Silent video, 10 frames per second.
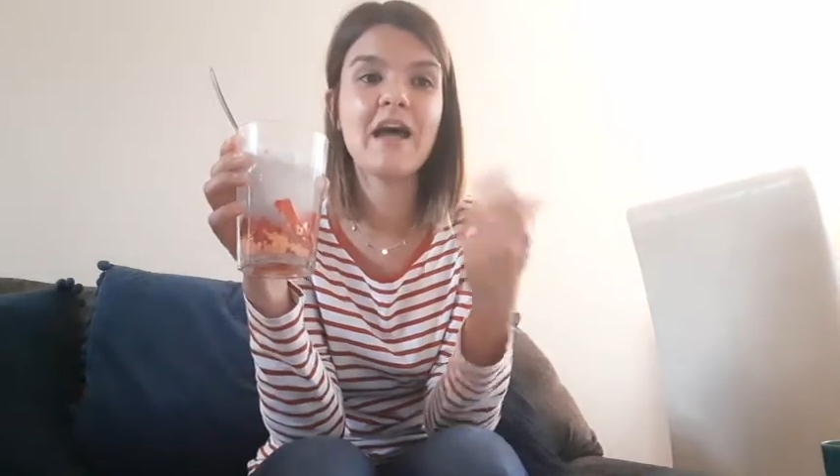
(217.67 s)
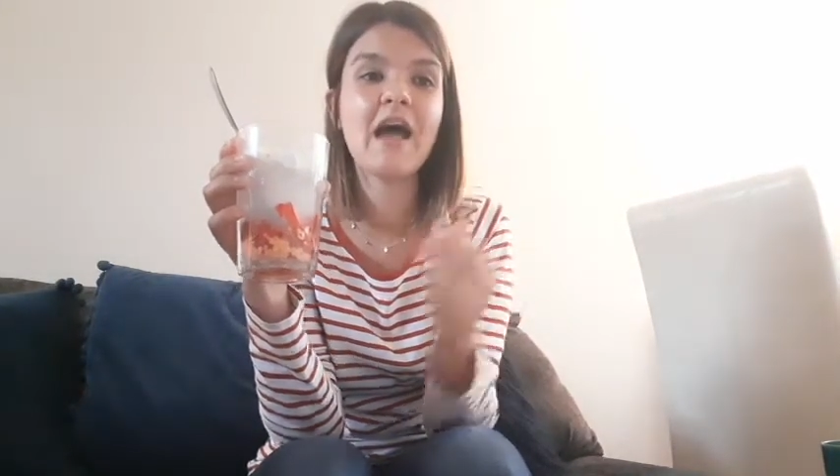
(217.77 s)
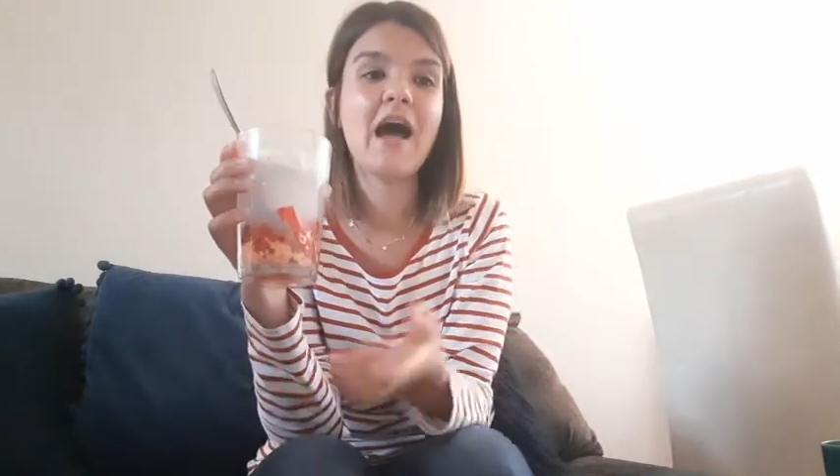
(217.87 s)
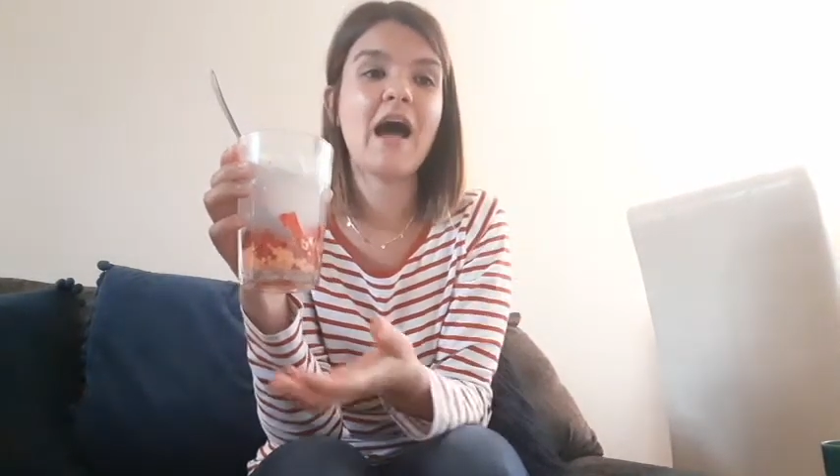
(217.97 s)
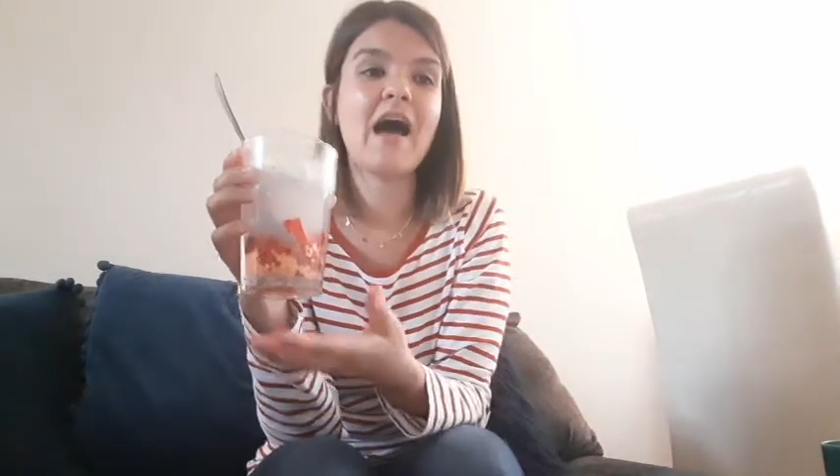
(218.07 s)

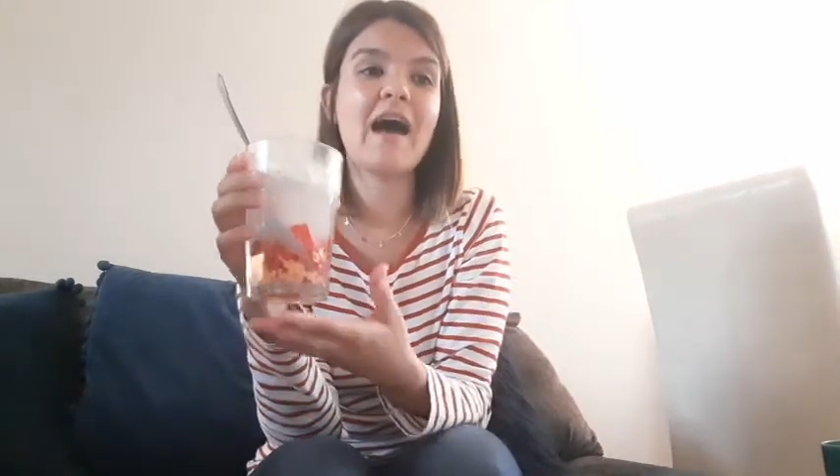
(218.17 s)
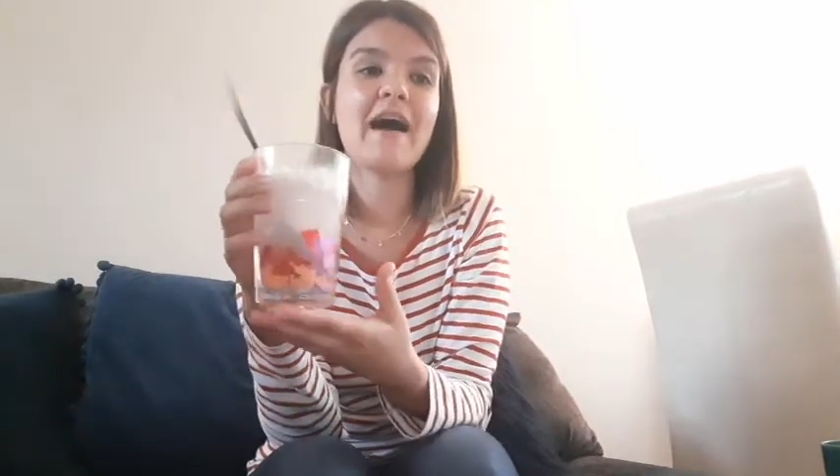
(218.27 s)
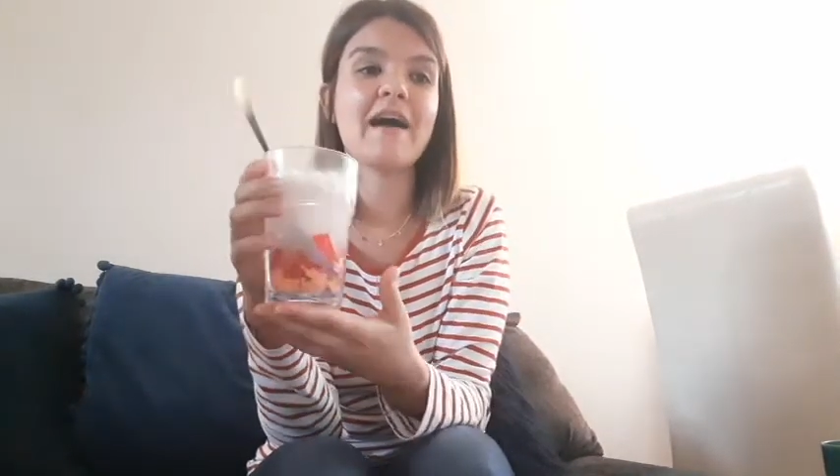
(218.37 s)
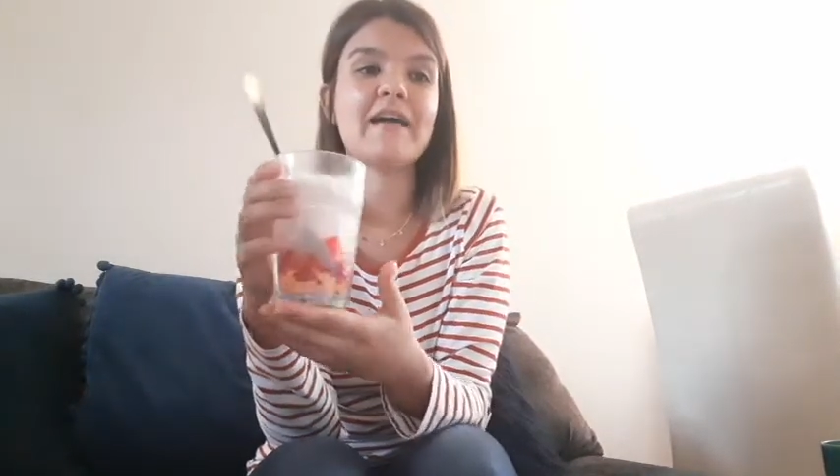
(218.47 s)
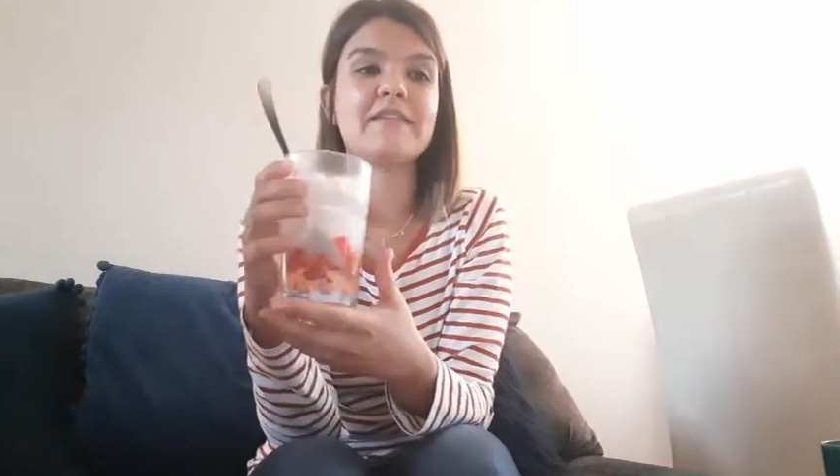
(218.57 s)

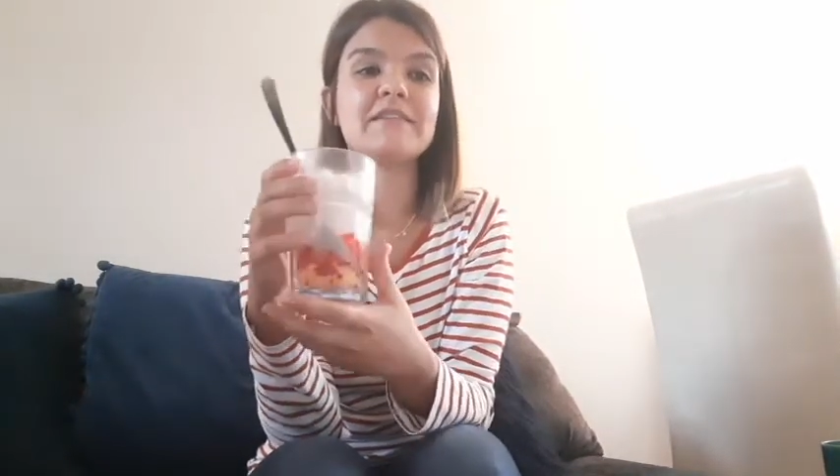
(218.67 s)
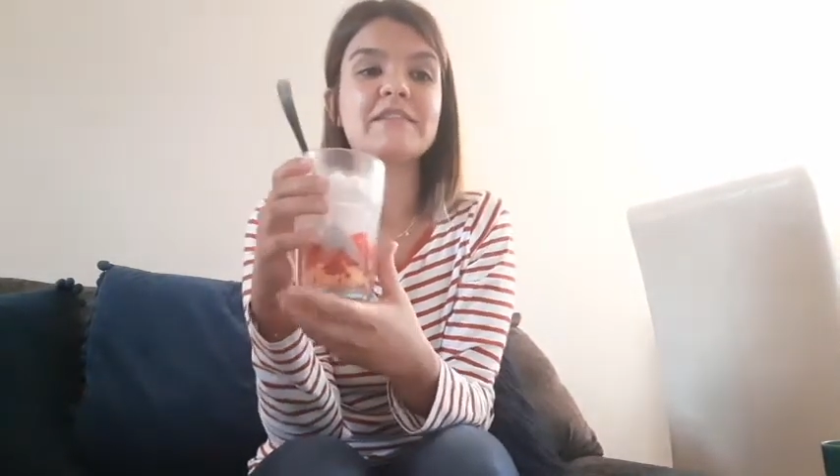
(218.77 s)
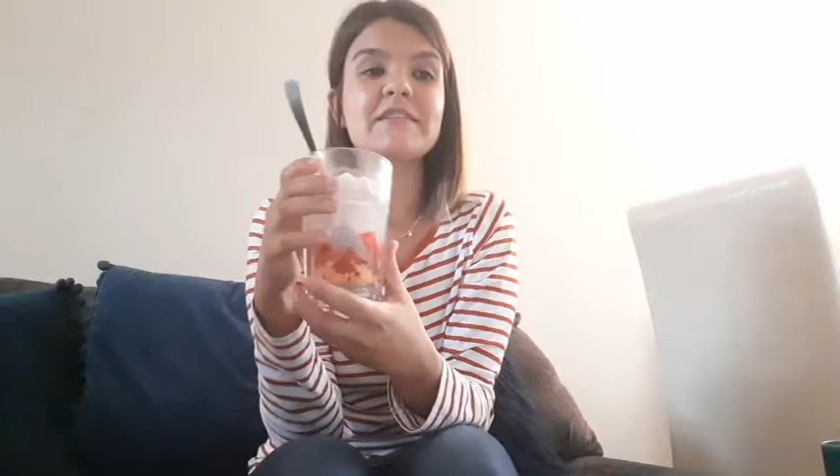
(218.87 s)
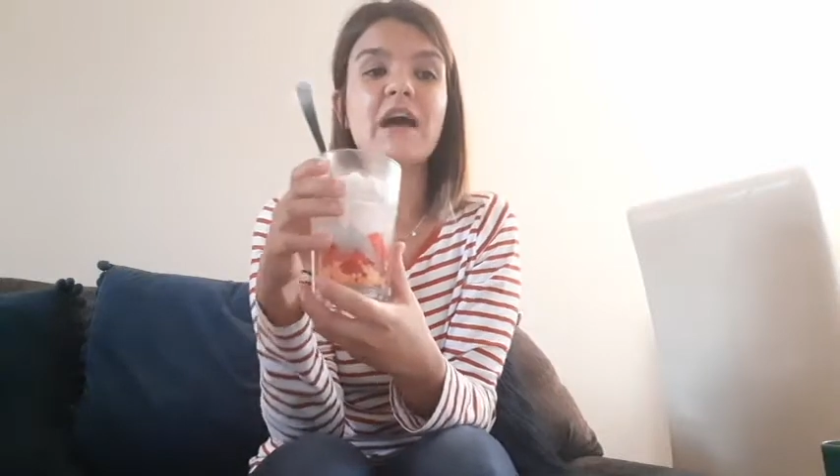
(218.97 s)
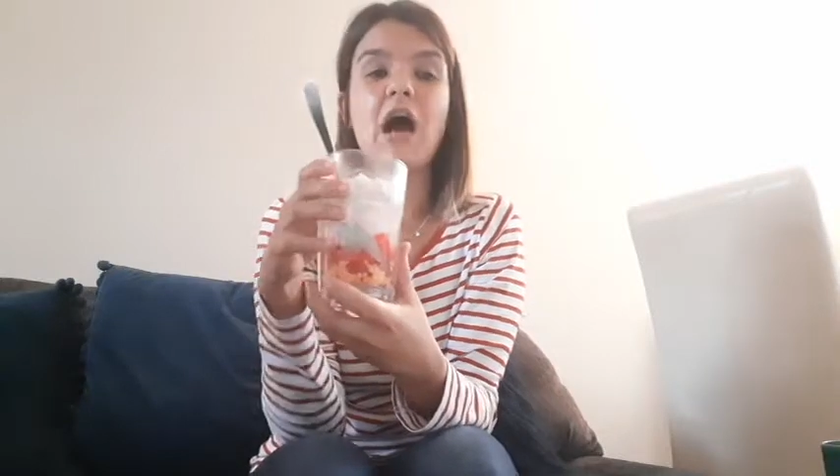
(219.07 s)
and
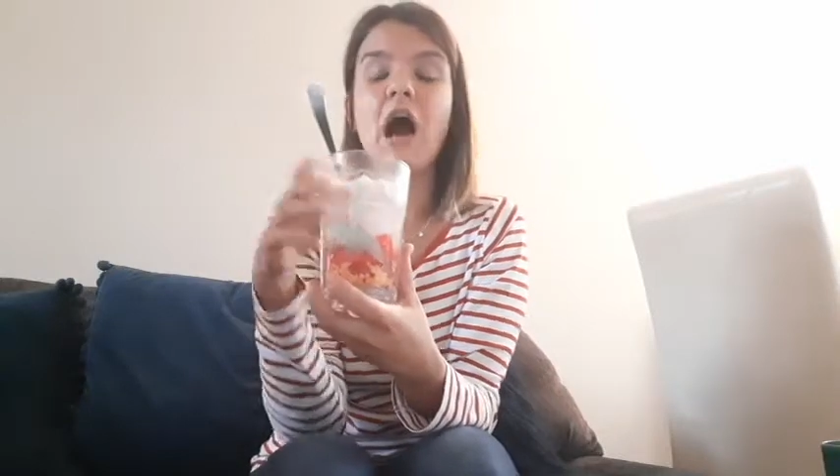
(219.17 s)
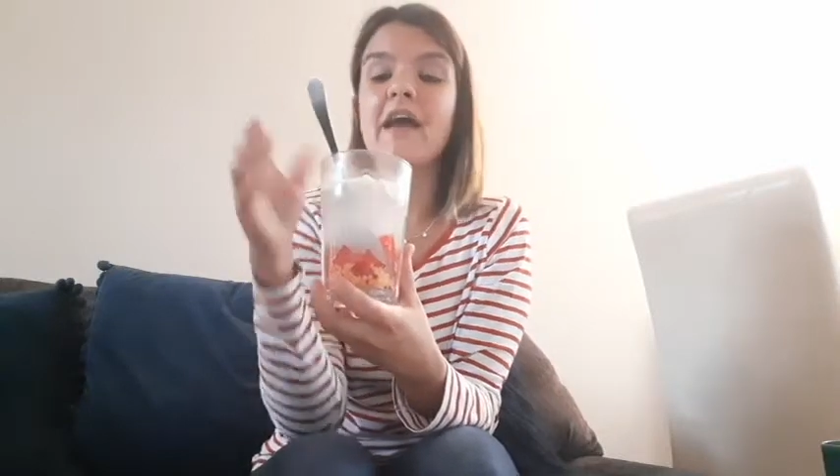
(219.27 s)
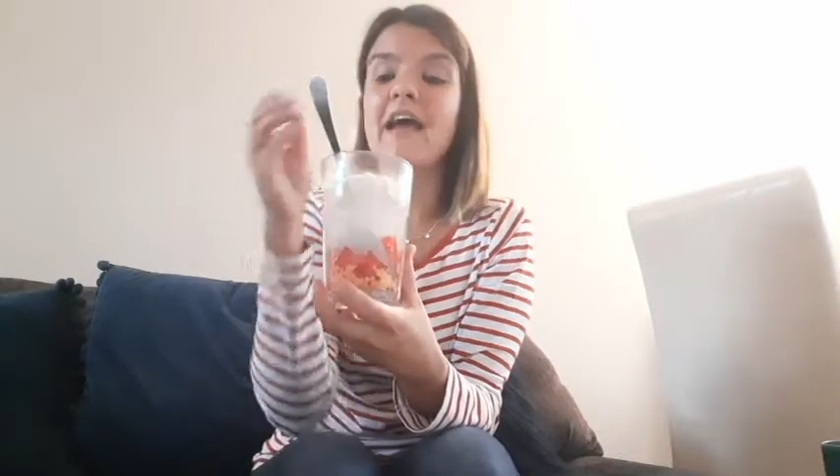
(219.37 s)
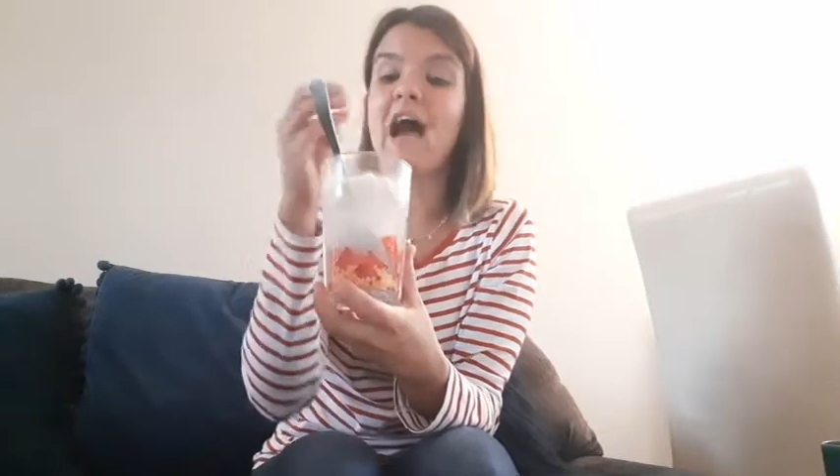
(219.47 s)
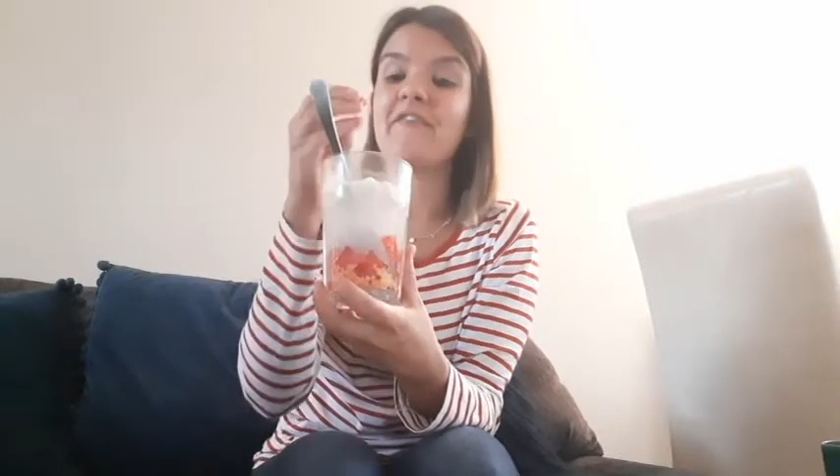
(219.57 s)
I
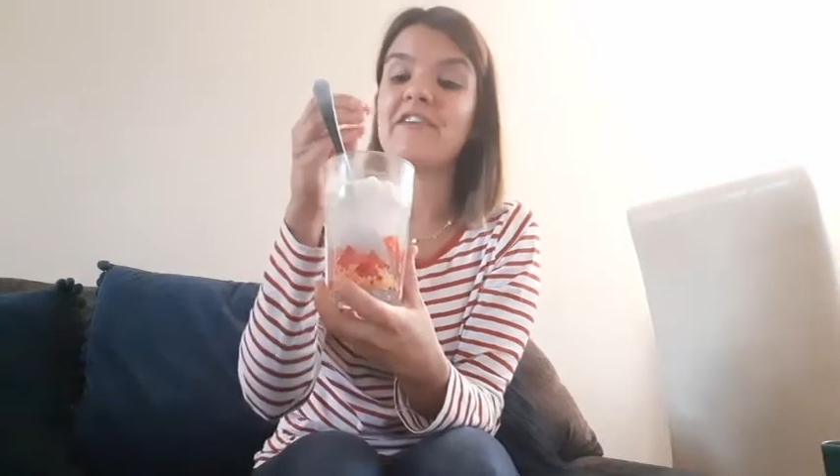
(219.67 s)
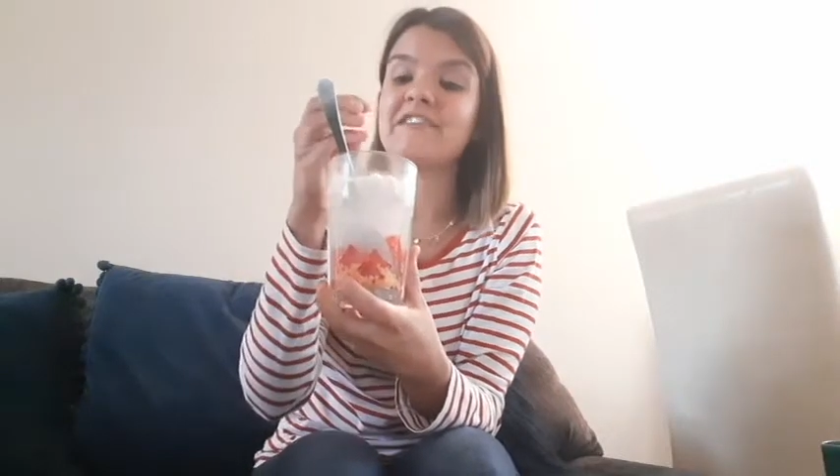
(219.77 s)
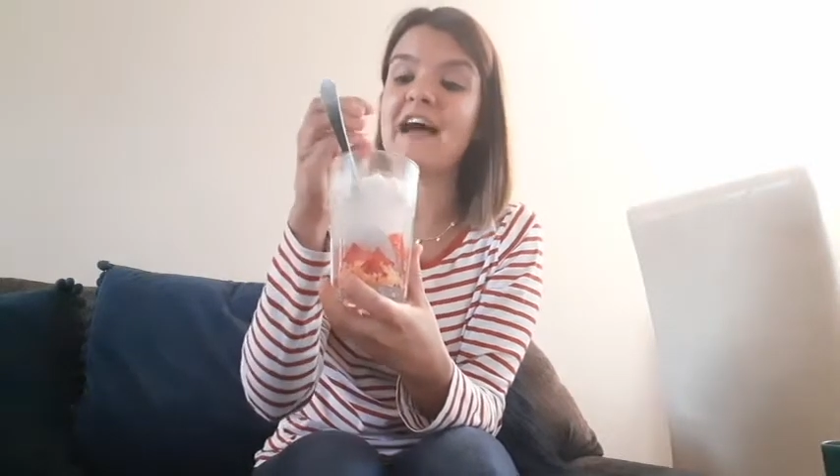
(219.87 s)
have attached